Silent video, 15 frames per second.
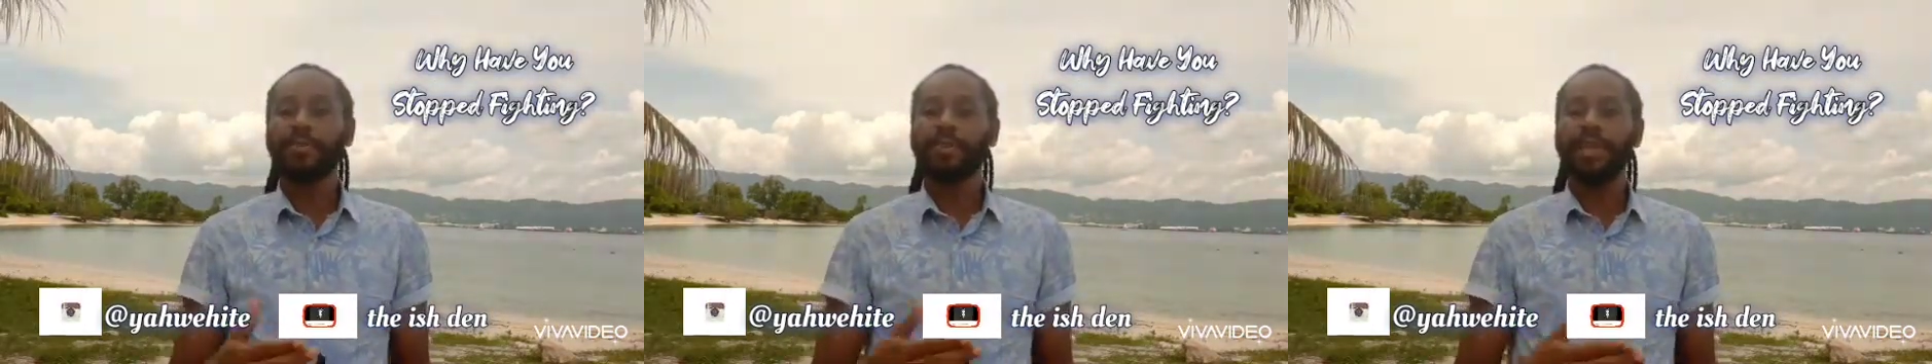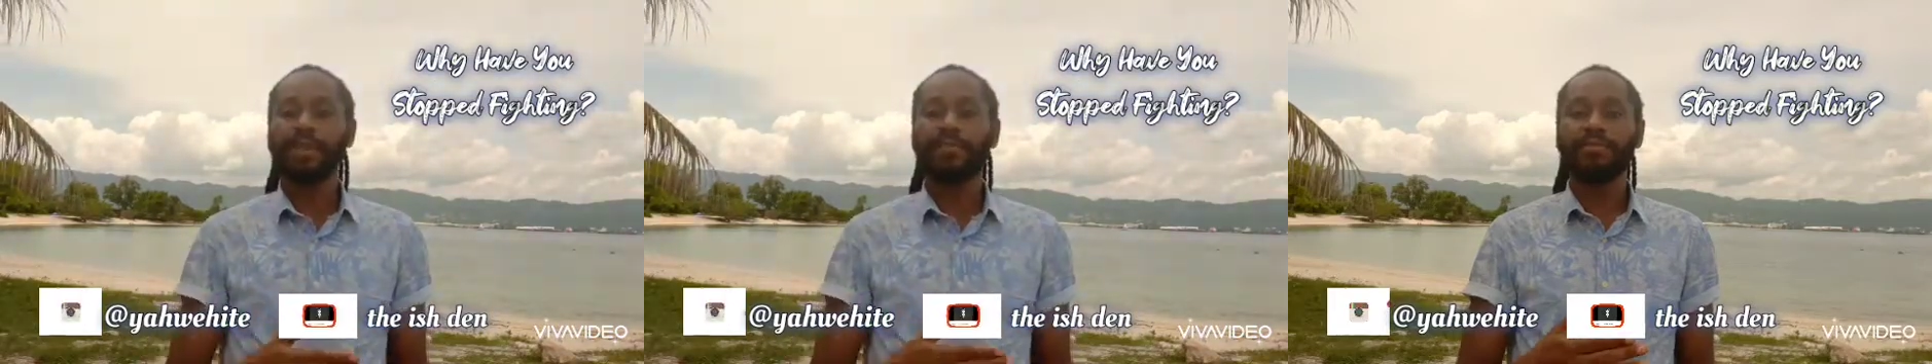
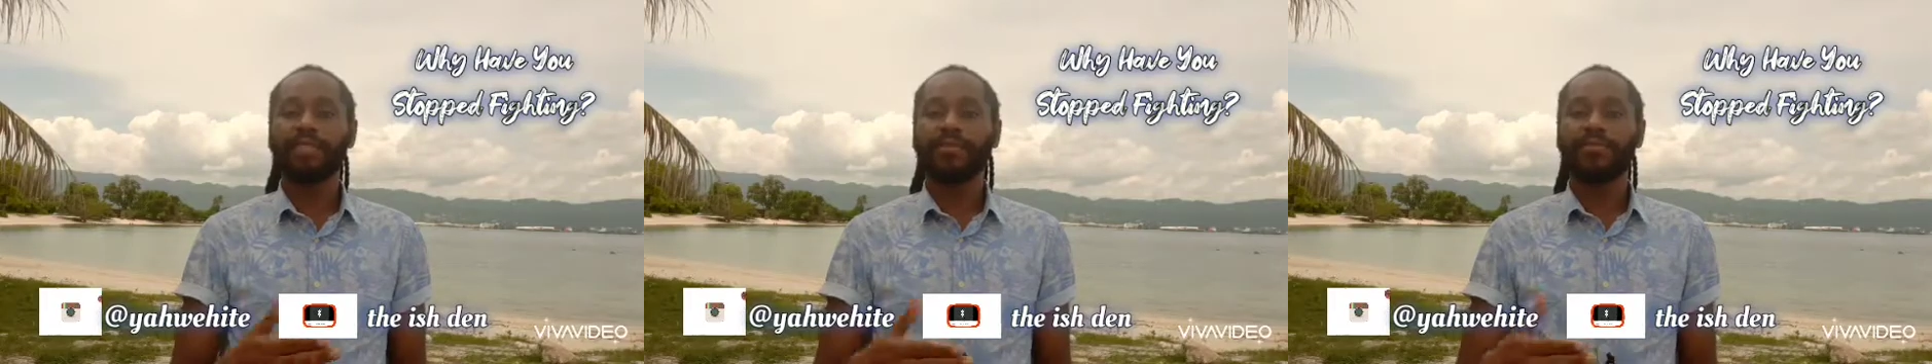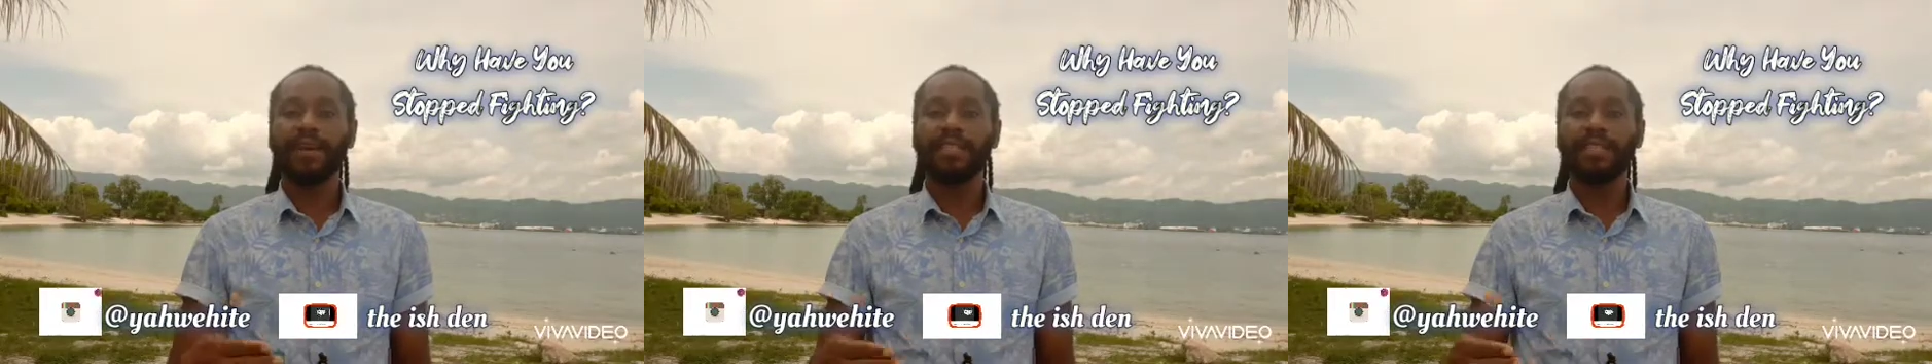we're not
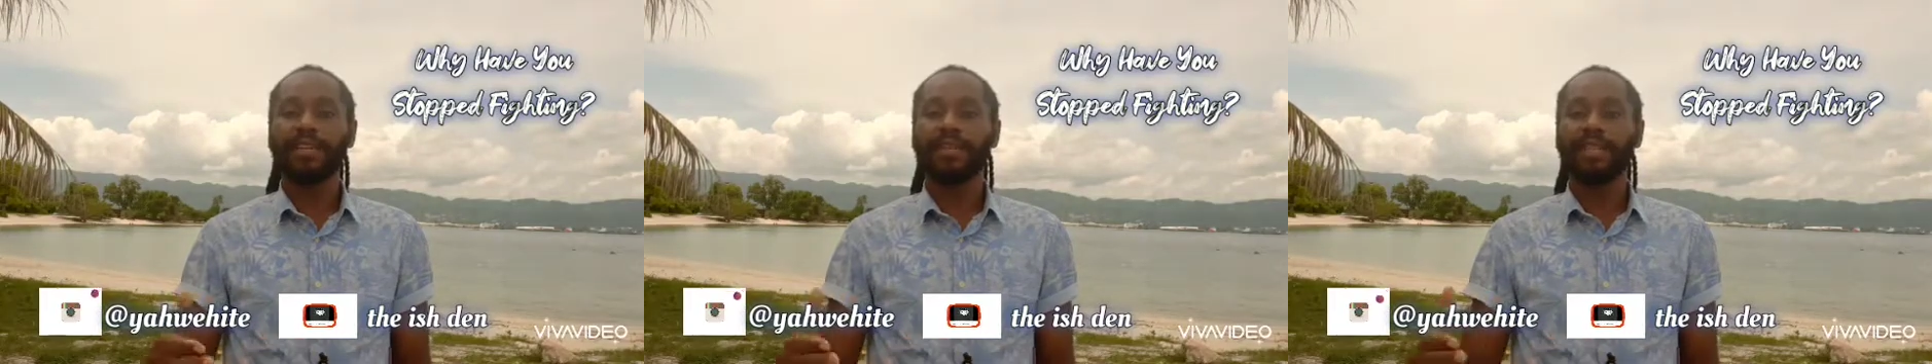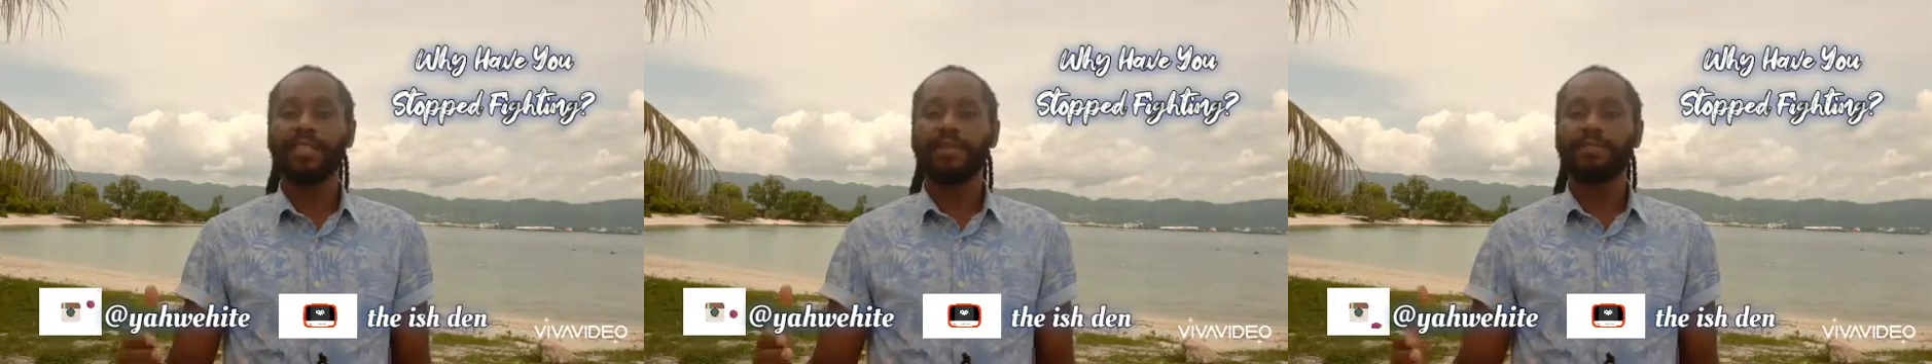really fighting
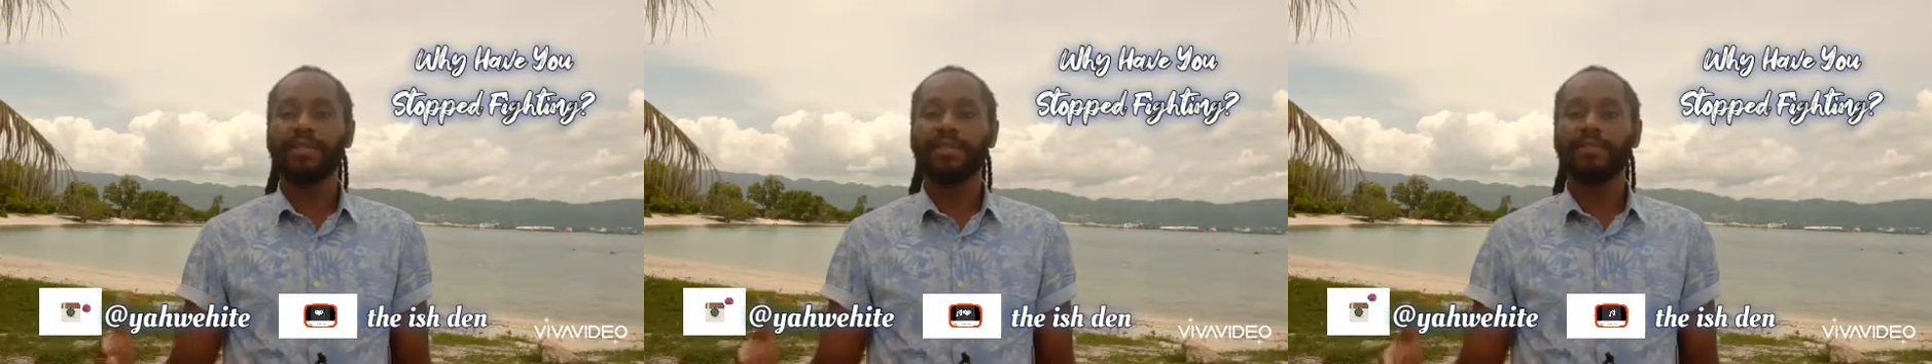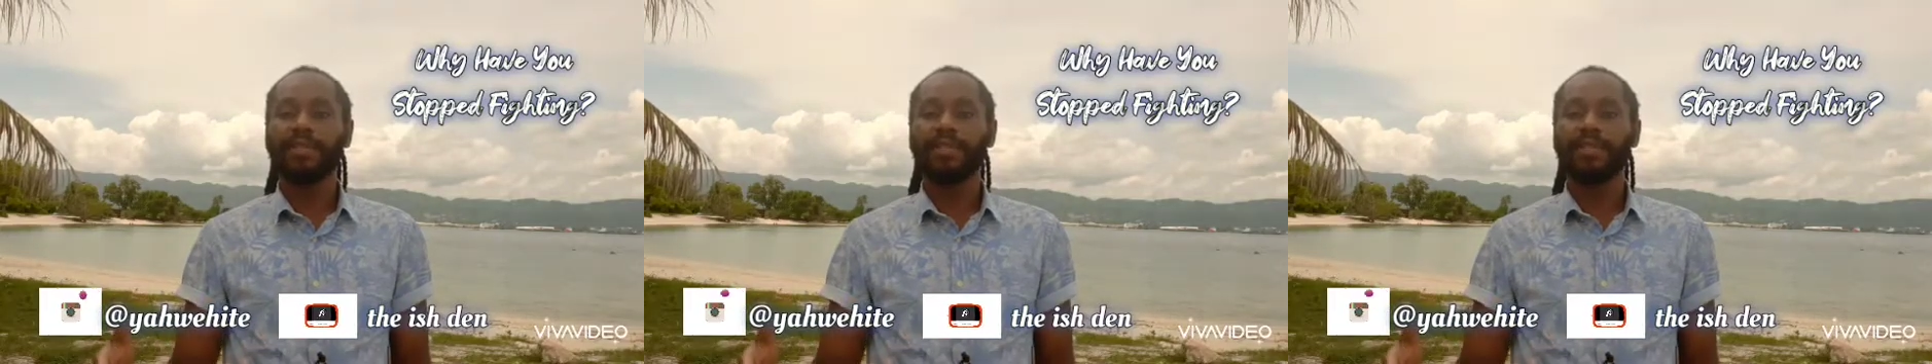against people.